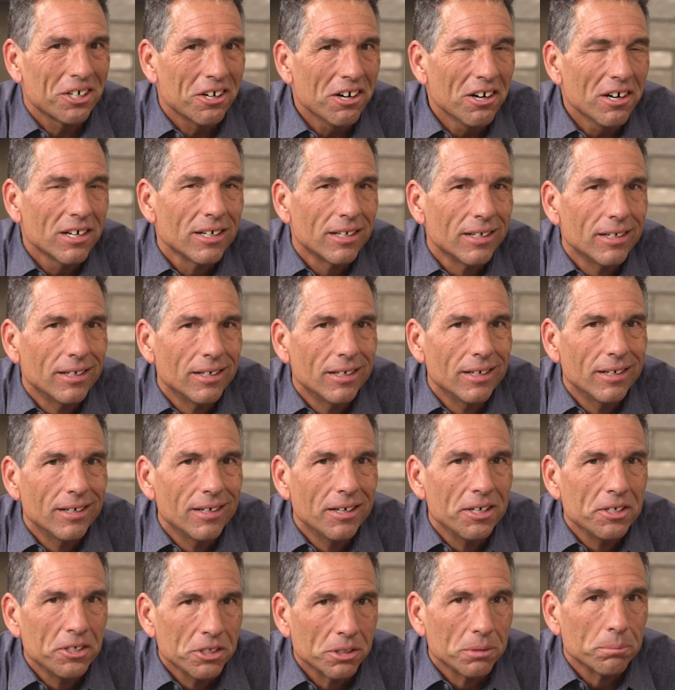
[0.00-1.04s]
are
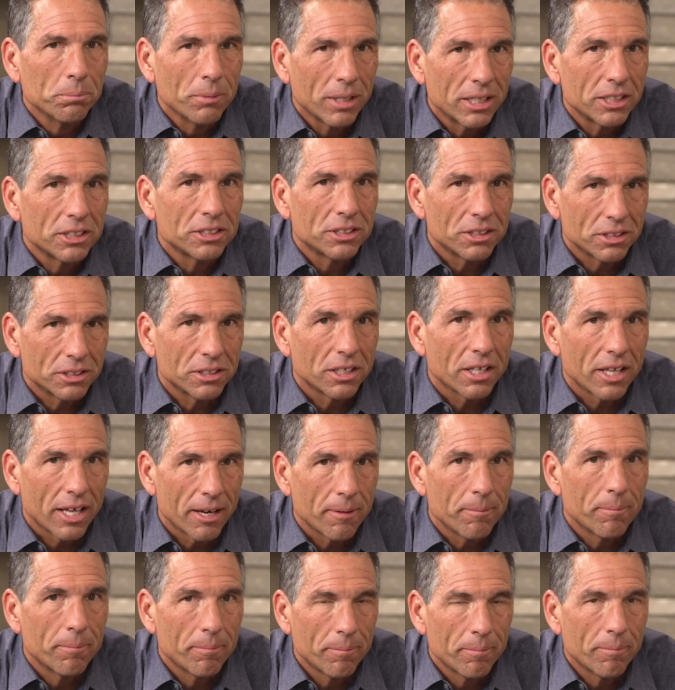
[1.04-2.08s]
you'll minister to
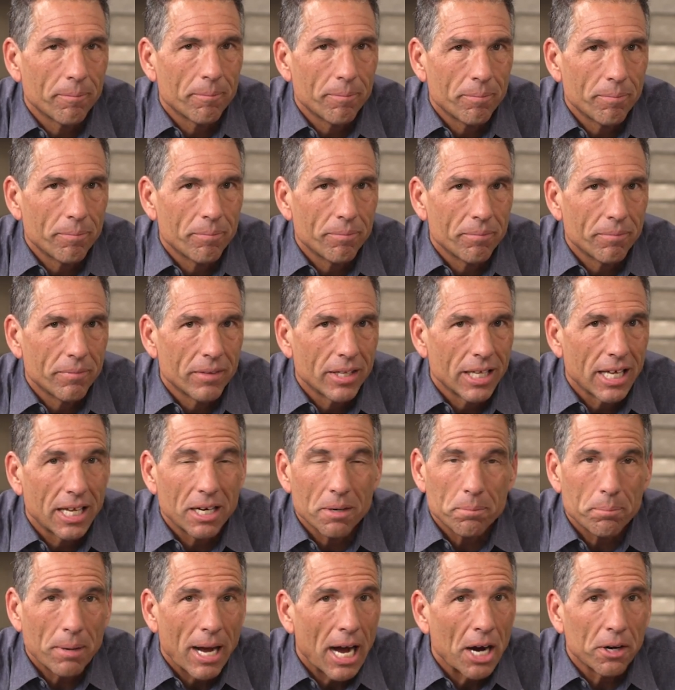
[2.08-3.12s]
them in
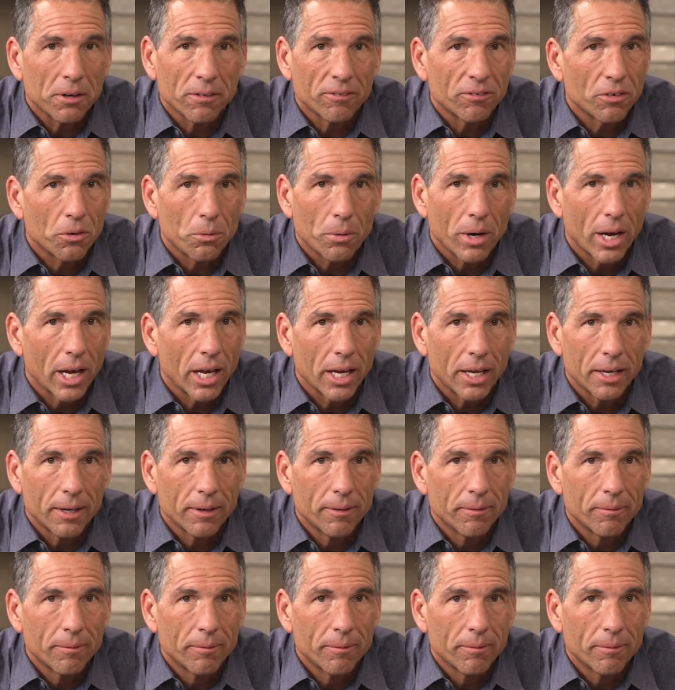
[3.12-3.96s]
a powerful way.